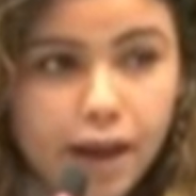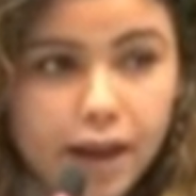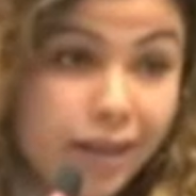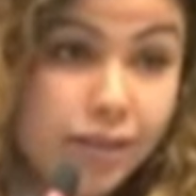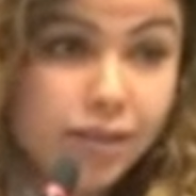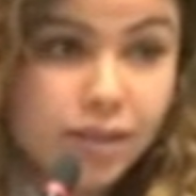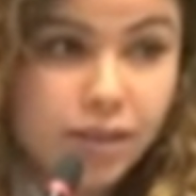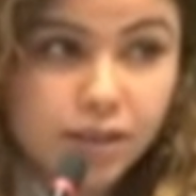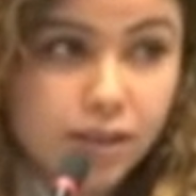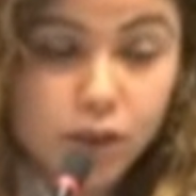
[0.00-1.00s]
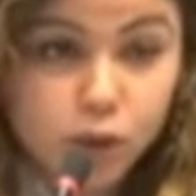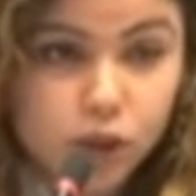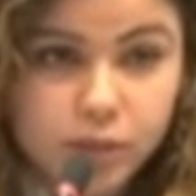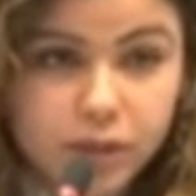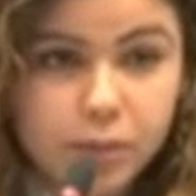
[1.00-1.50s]
and
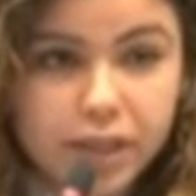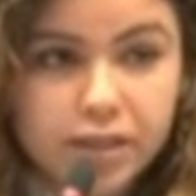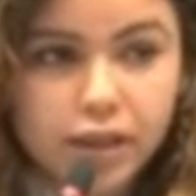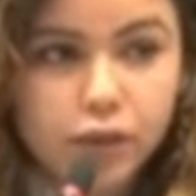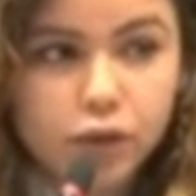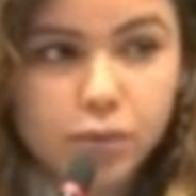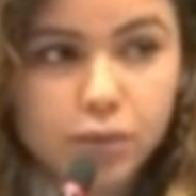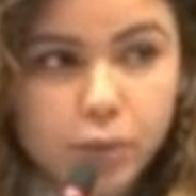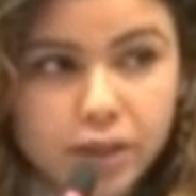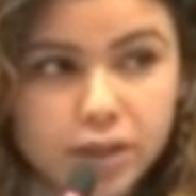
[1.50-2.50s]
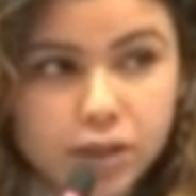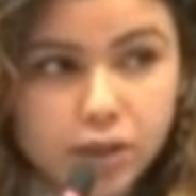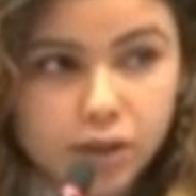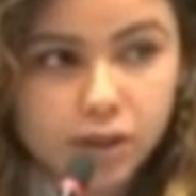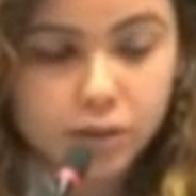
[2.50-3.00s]
disillusionment basically from the
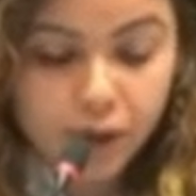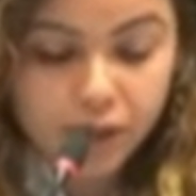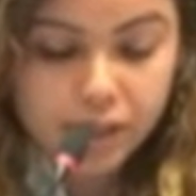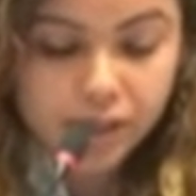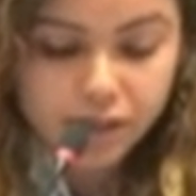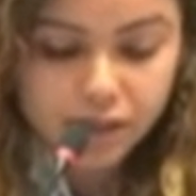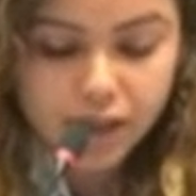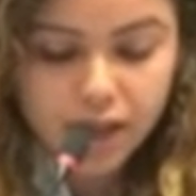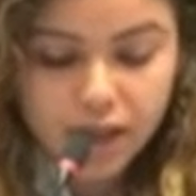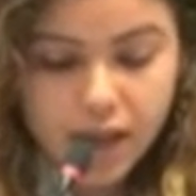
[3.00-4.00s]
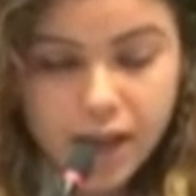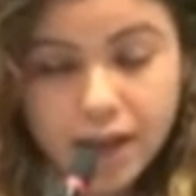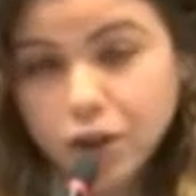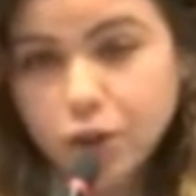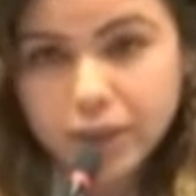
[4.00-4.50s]
political parties
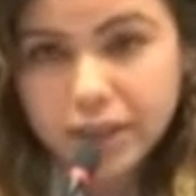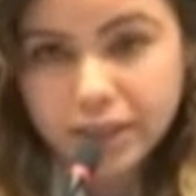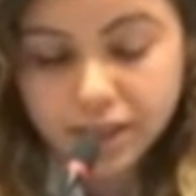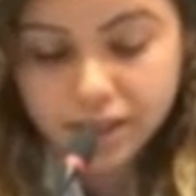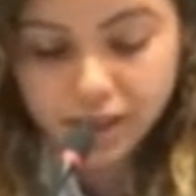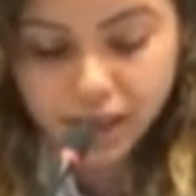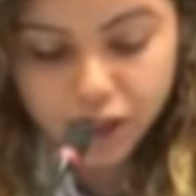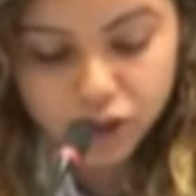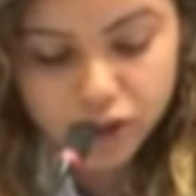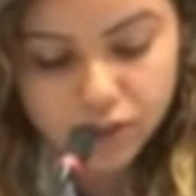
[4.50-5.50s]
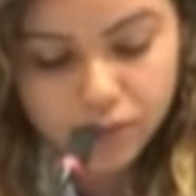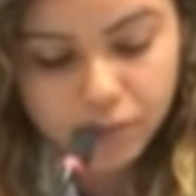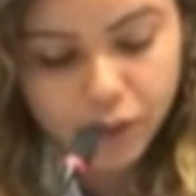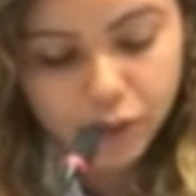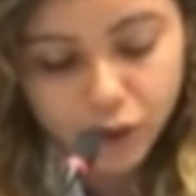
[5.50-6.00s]
and completely disengaged.
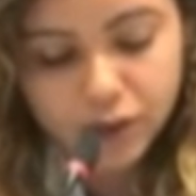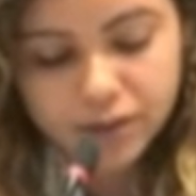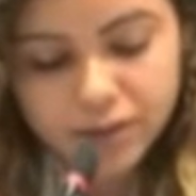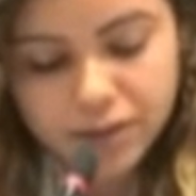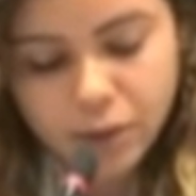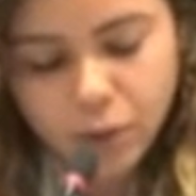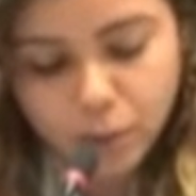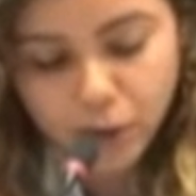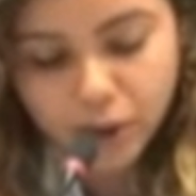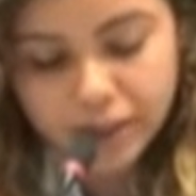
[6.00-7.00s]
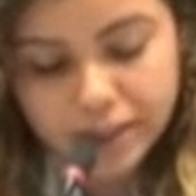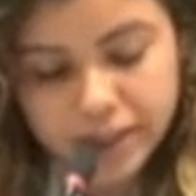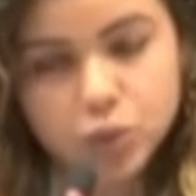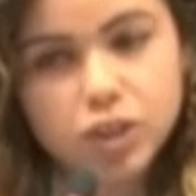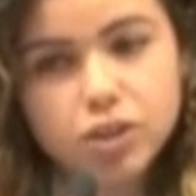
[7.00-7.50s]
The third point
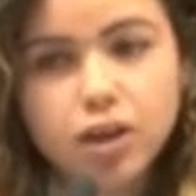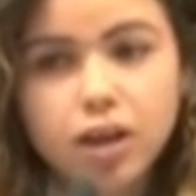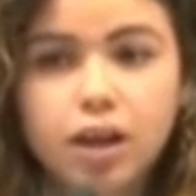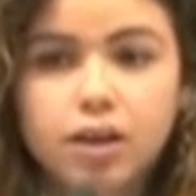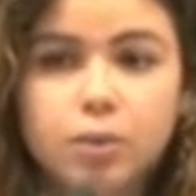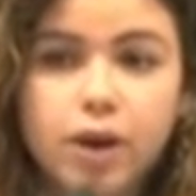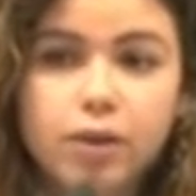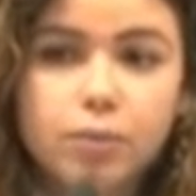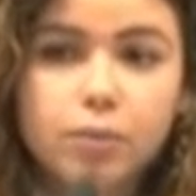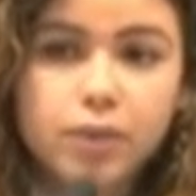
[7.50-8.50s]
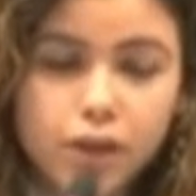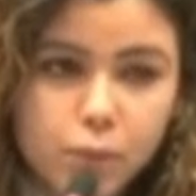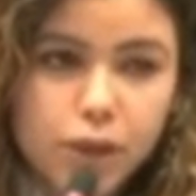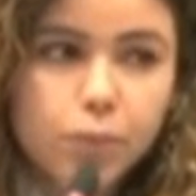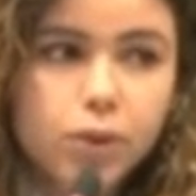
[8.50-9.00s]
is we talk a lot about young
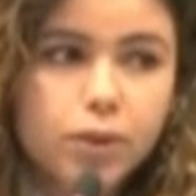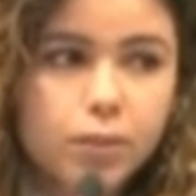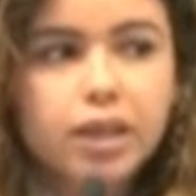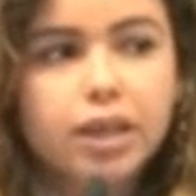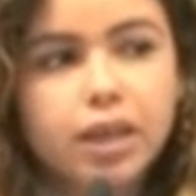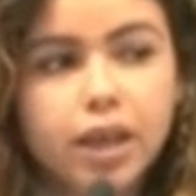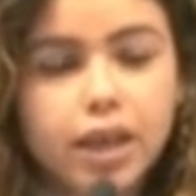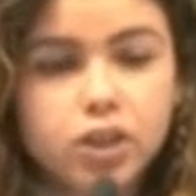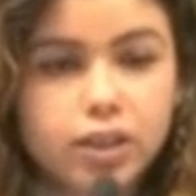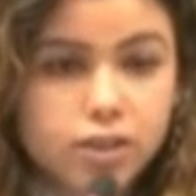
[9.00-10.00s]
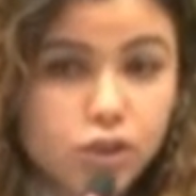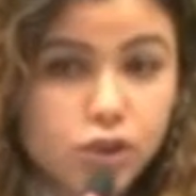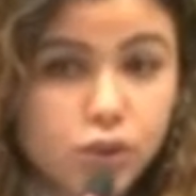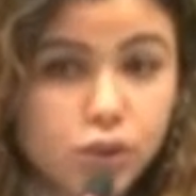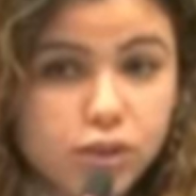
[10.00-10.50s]
people being engaged in
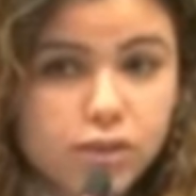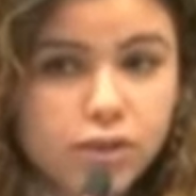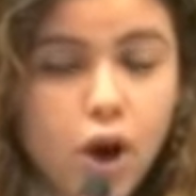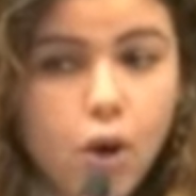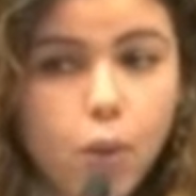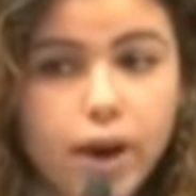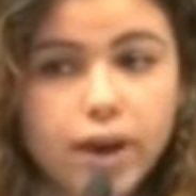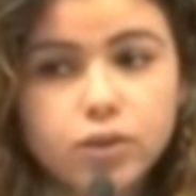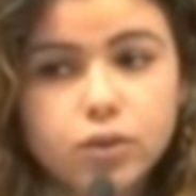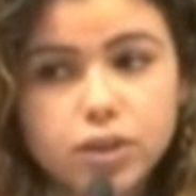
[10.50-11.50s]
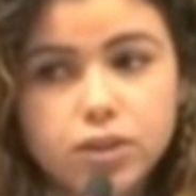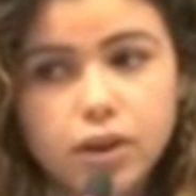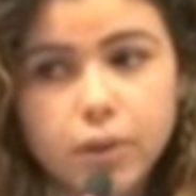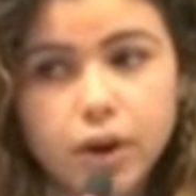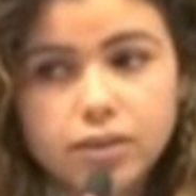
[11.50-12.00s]
institutions. Why don't we
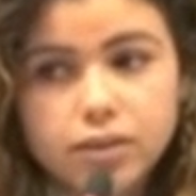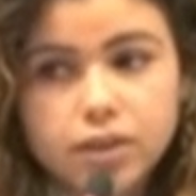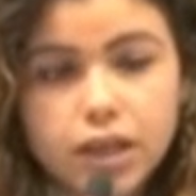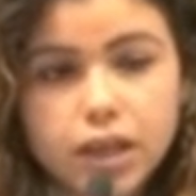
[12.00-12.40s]
talk about